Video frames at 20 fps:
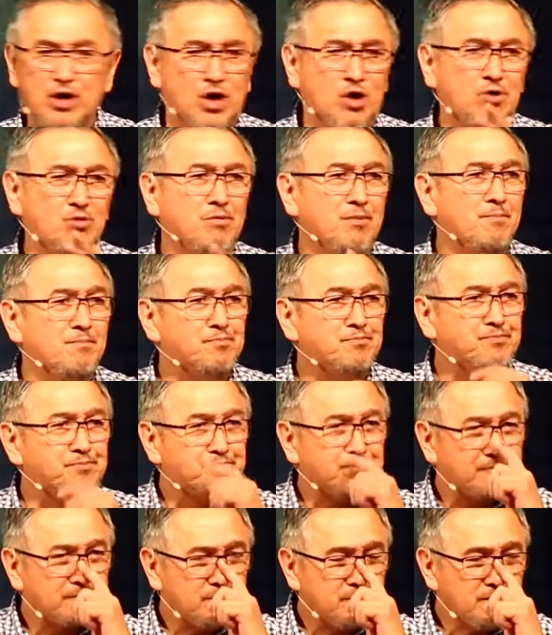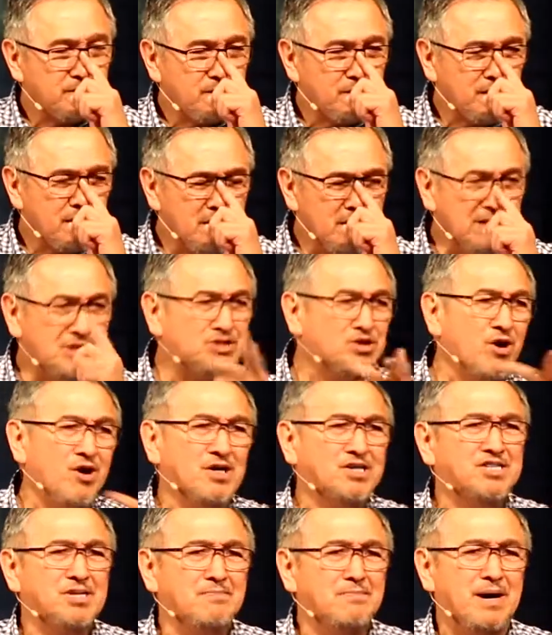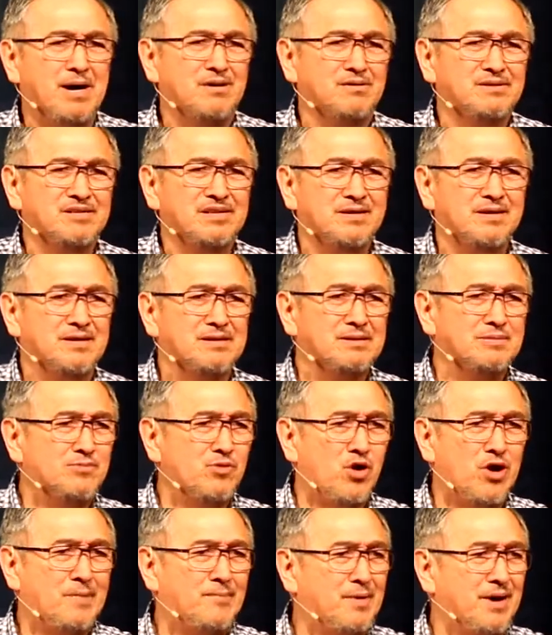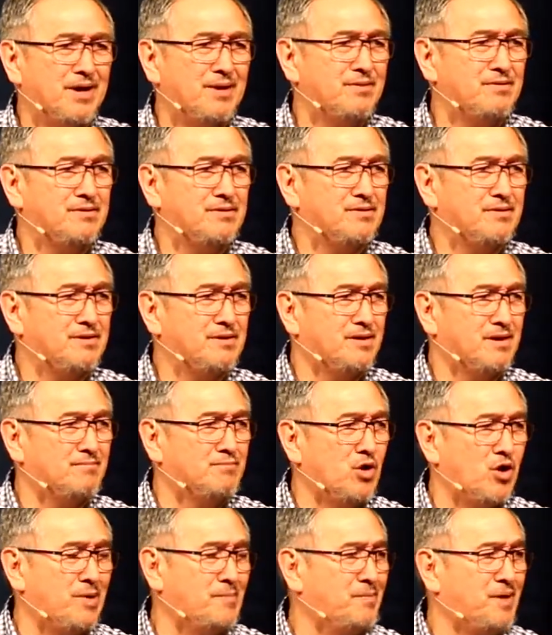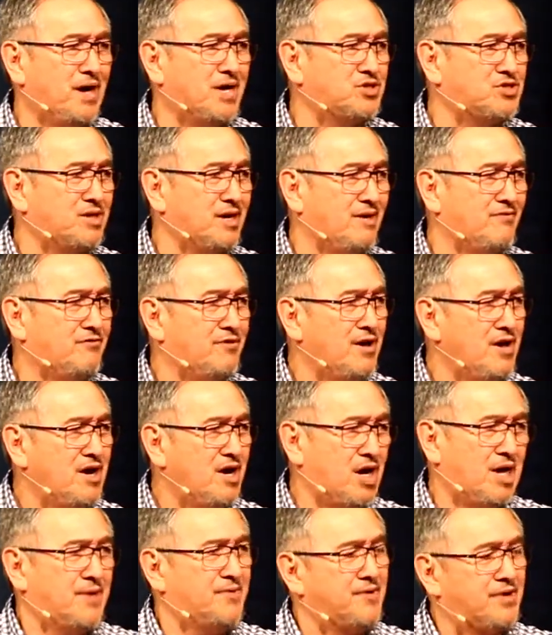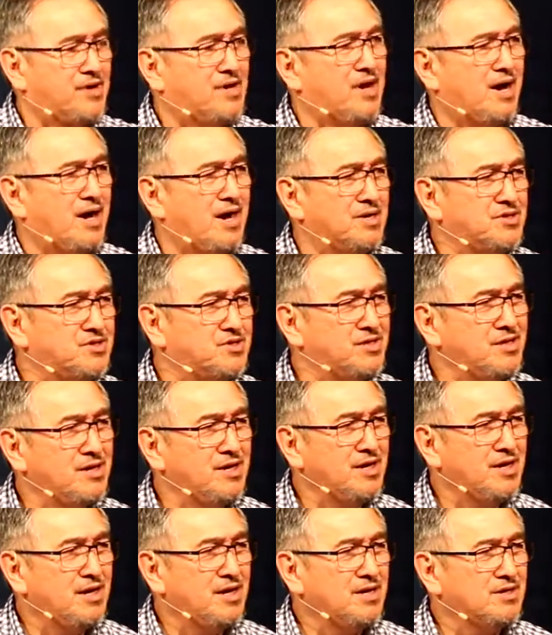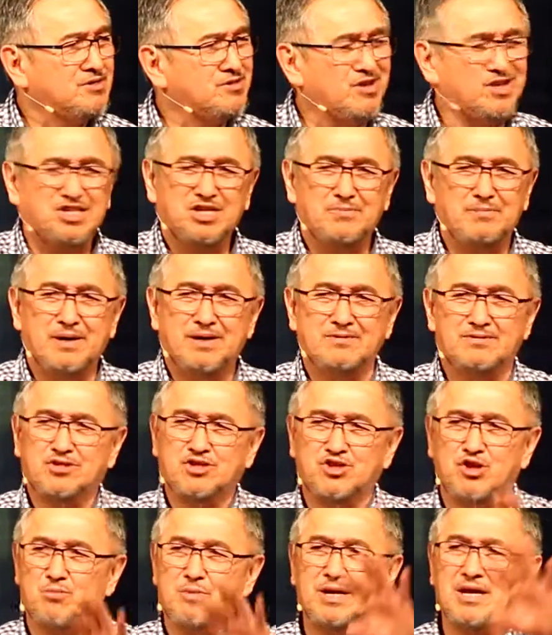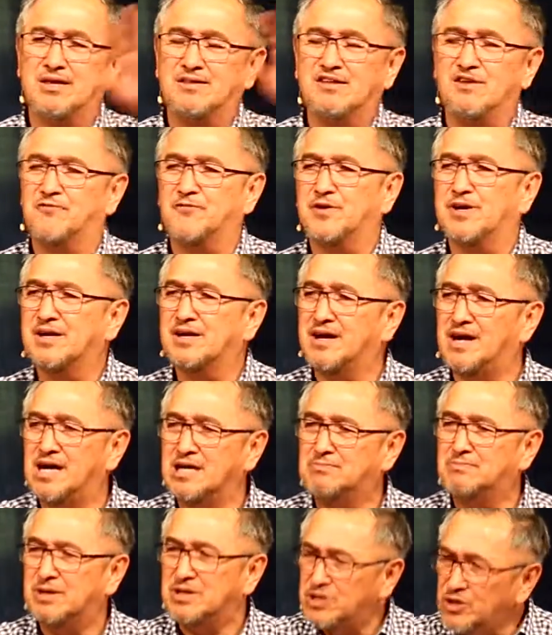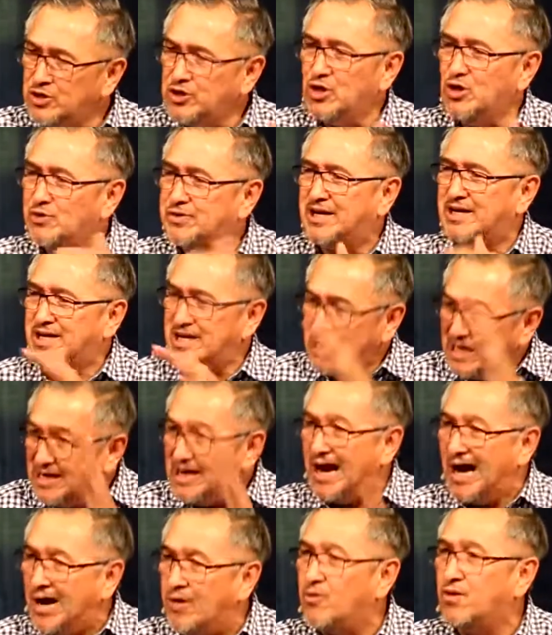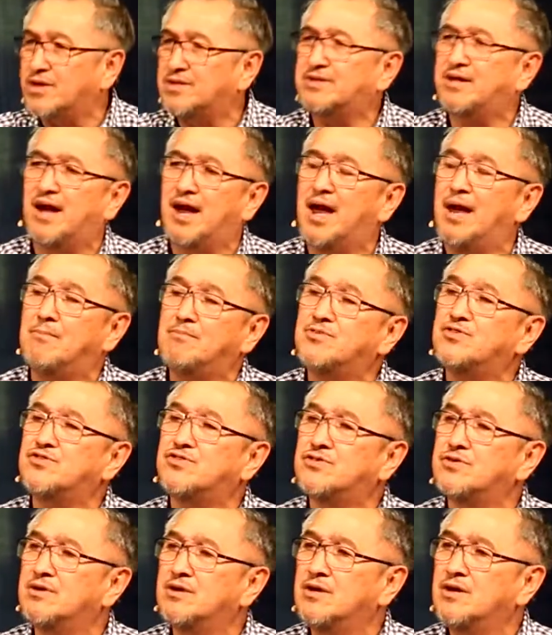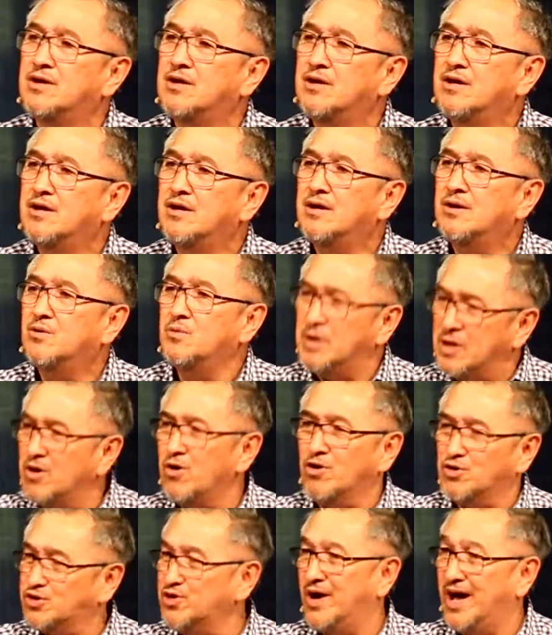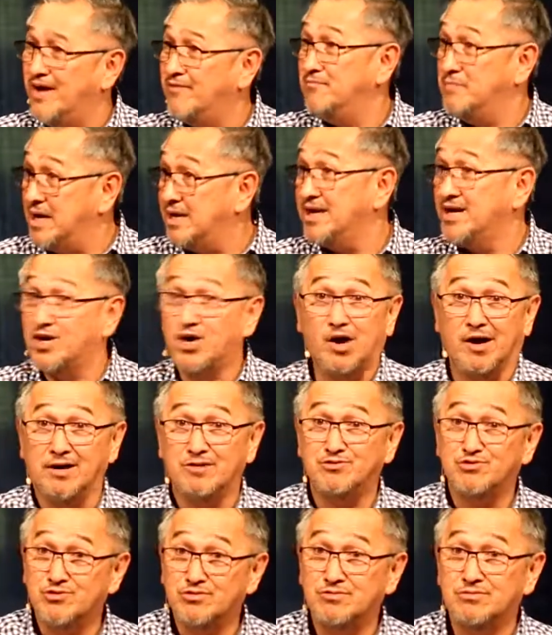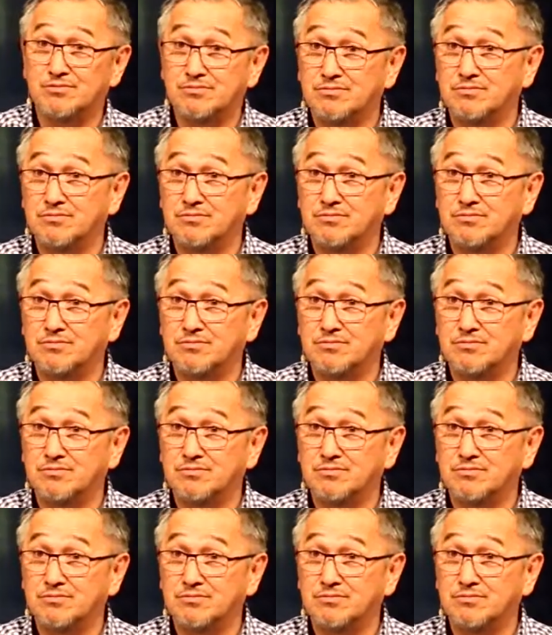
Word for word: know, it talks about the, the Moabite, uh, Moabites have other gods. It talks about so many different gods. But you know that in our times, we also have many gods.